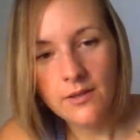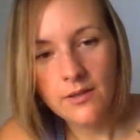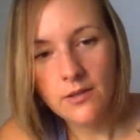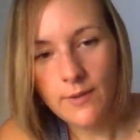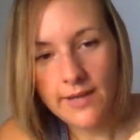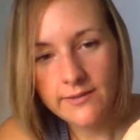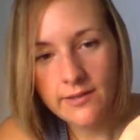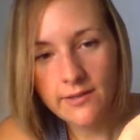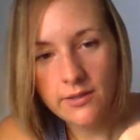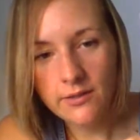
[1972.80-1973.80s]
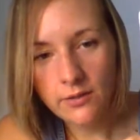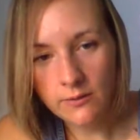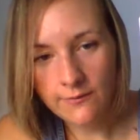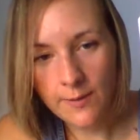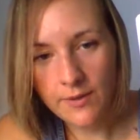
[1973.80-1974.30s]
your masculine, your
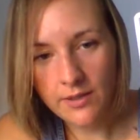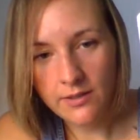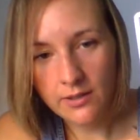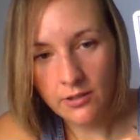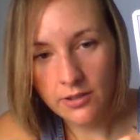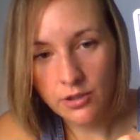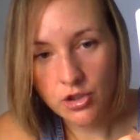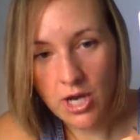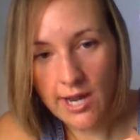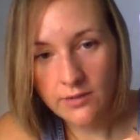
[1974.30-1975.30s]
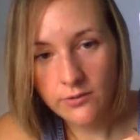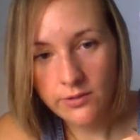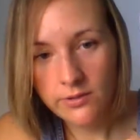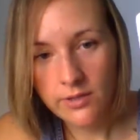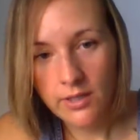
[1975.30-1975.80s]
feminine, and your inner child,
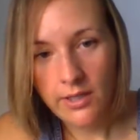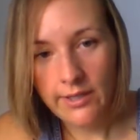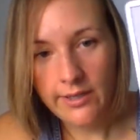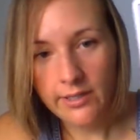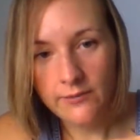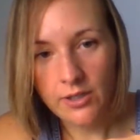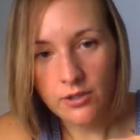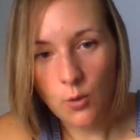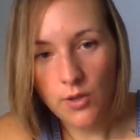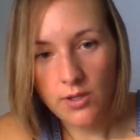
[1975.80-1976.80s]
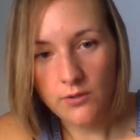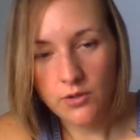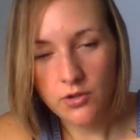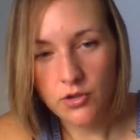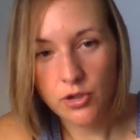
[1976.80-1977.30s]
and kind of like going on
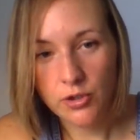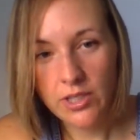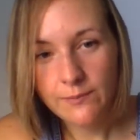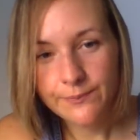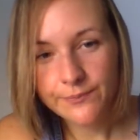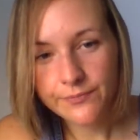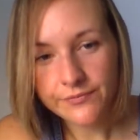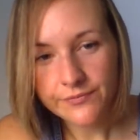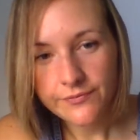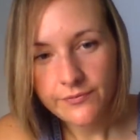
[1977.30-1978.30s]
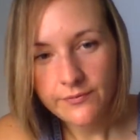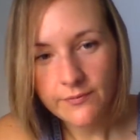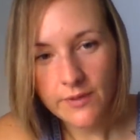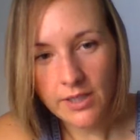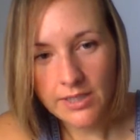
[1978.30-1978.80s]
this journey
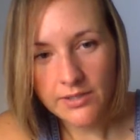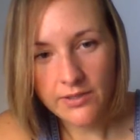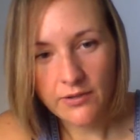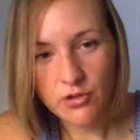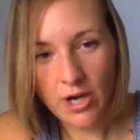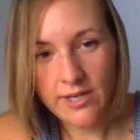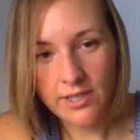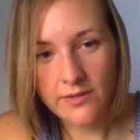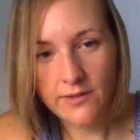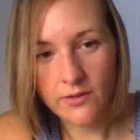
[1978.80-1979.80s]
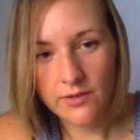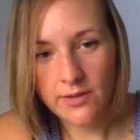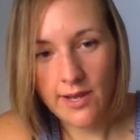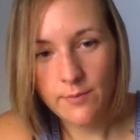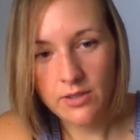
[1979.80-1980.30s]
and t trying to get to the other
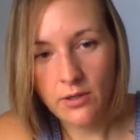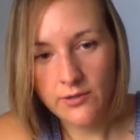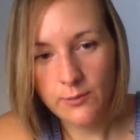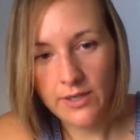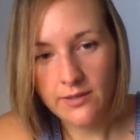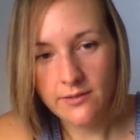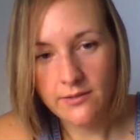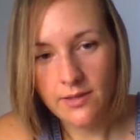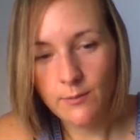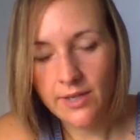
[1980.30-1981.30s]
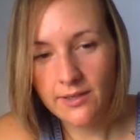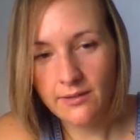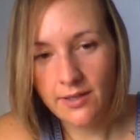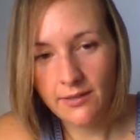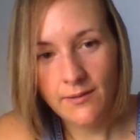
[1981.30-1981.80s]
side. But it also might, con it might
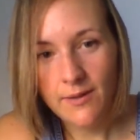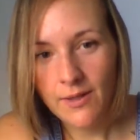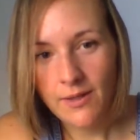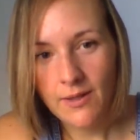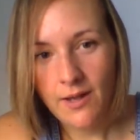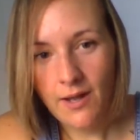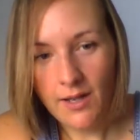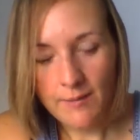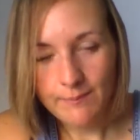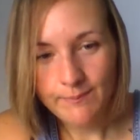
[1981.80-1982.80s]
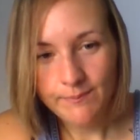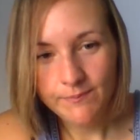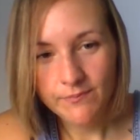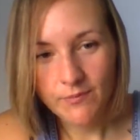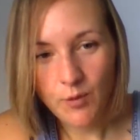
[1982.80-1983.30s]
like, um,
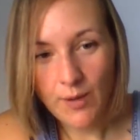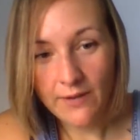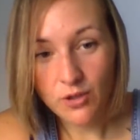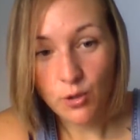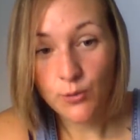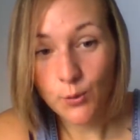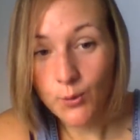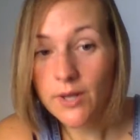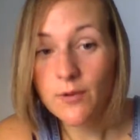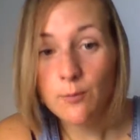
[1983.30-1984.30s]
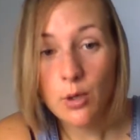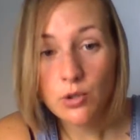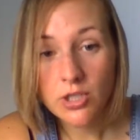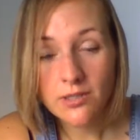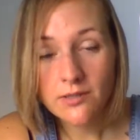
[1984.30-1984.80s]
you might have to go through of
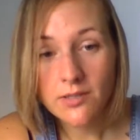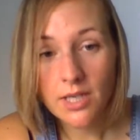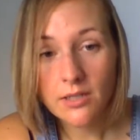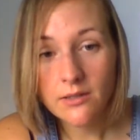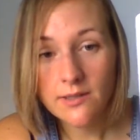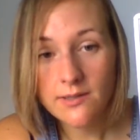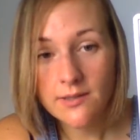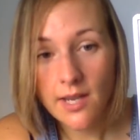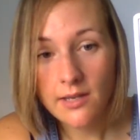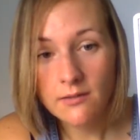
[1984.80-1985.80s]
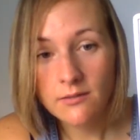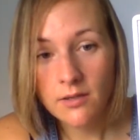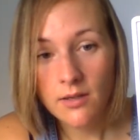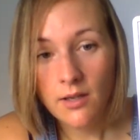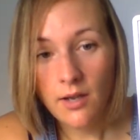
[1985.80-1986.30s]
emotions to get to this state.
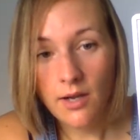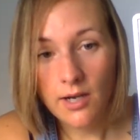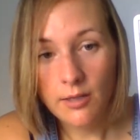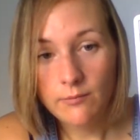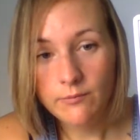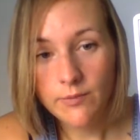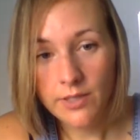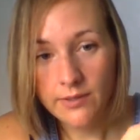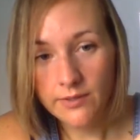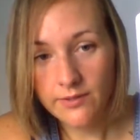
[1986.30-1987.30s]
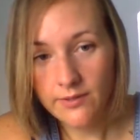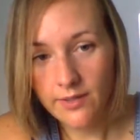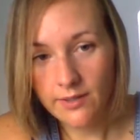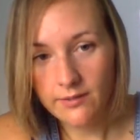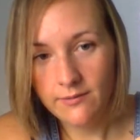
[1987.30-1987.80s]
Um, and this is
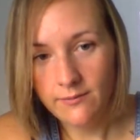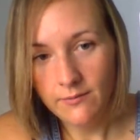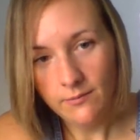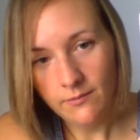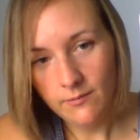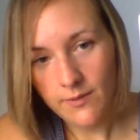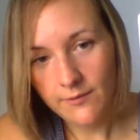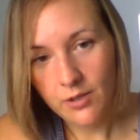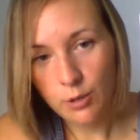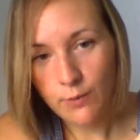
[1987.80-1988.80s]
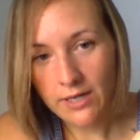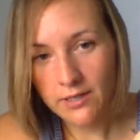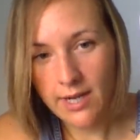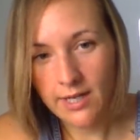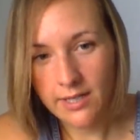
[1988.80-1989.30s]
like, I feel like your mind can
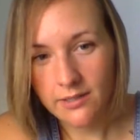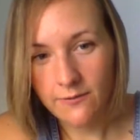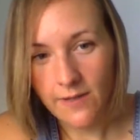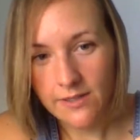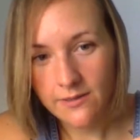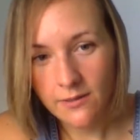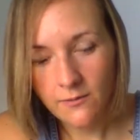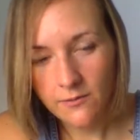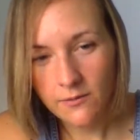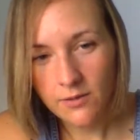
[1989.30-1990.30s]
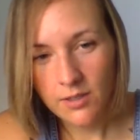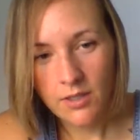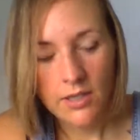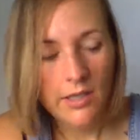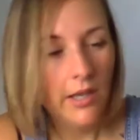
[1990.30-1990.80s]
kind of get defensive
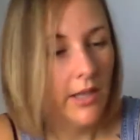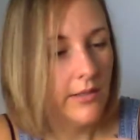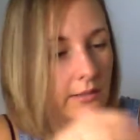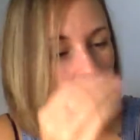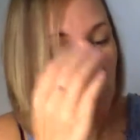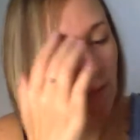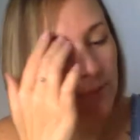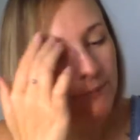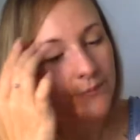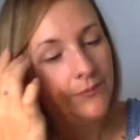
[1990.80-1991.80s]
and, um,